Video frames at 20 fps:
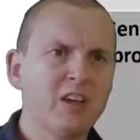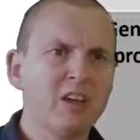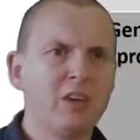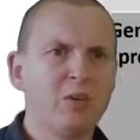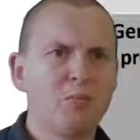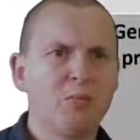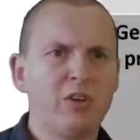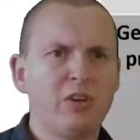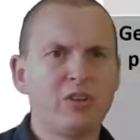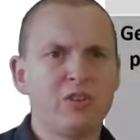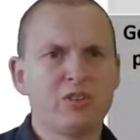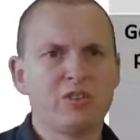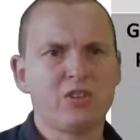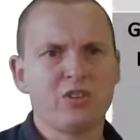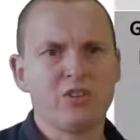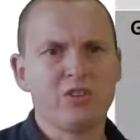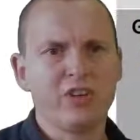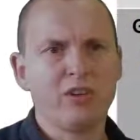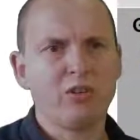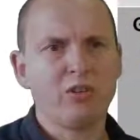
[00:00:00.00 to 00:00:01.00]
because a
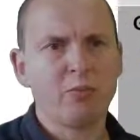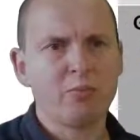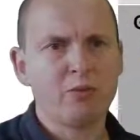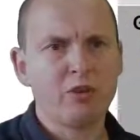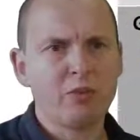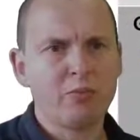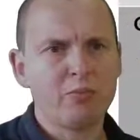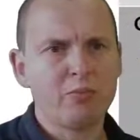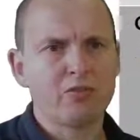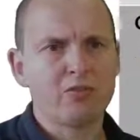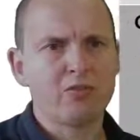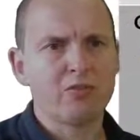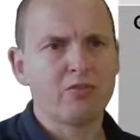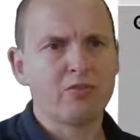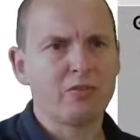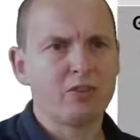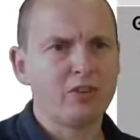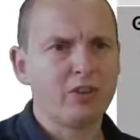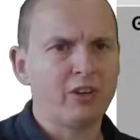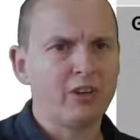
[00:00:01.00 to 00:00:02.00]
general purpose
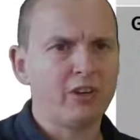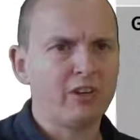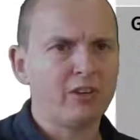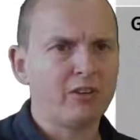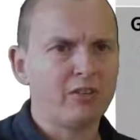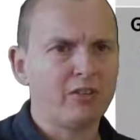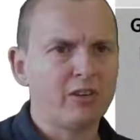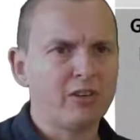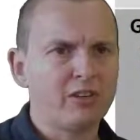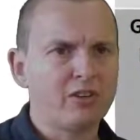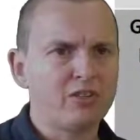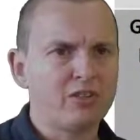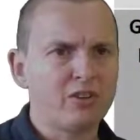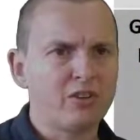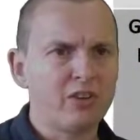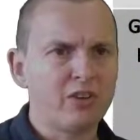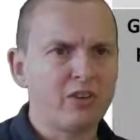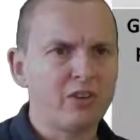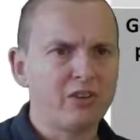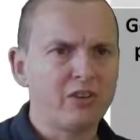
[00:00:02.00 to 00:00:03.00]
photonic integrated
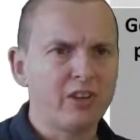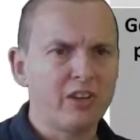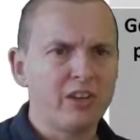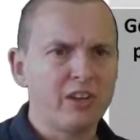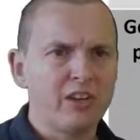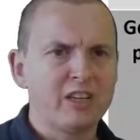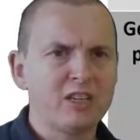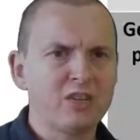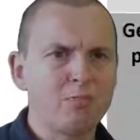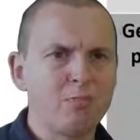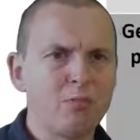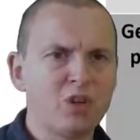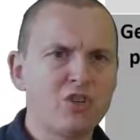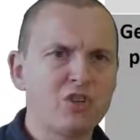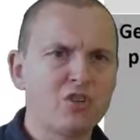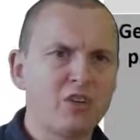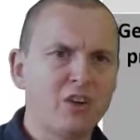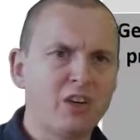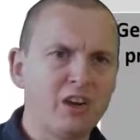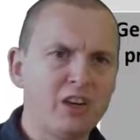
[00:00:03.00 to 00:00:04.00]
circuit is
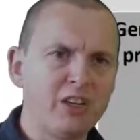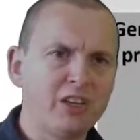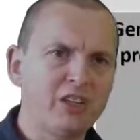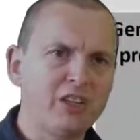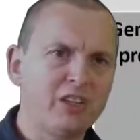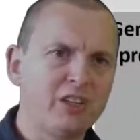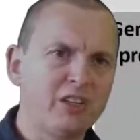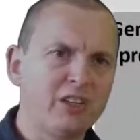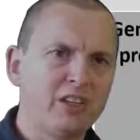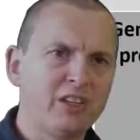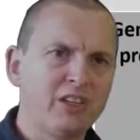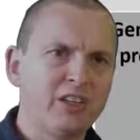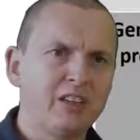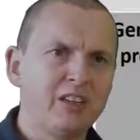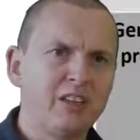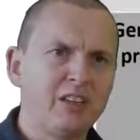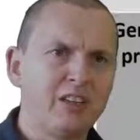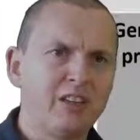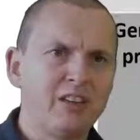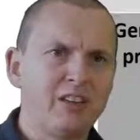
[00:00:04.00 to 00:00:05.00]
much larger
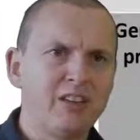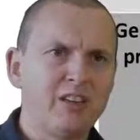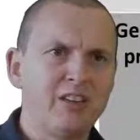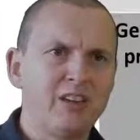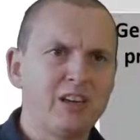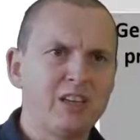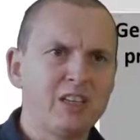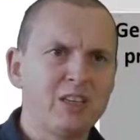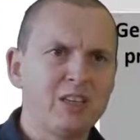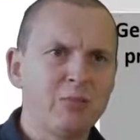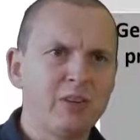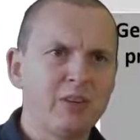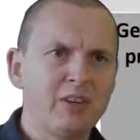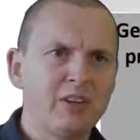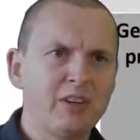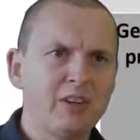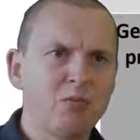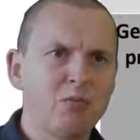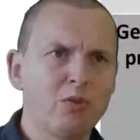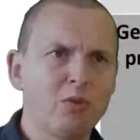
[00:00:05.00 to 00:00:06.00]
than an ASPIC,
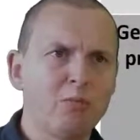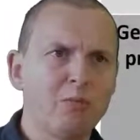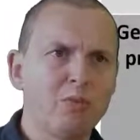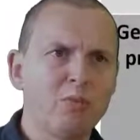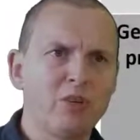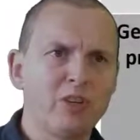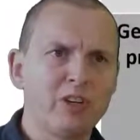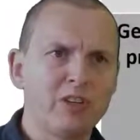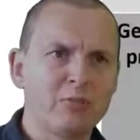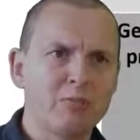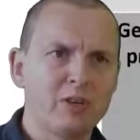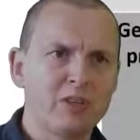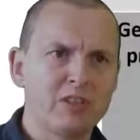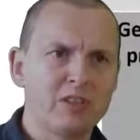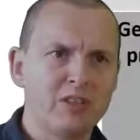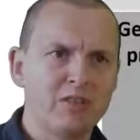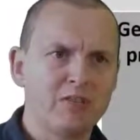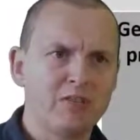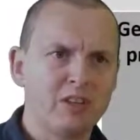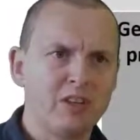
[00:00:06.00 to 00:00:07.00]
it will be more
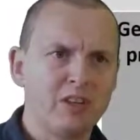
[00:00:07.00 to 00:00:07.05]
expensive.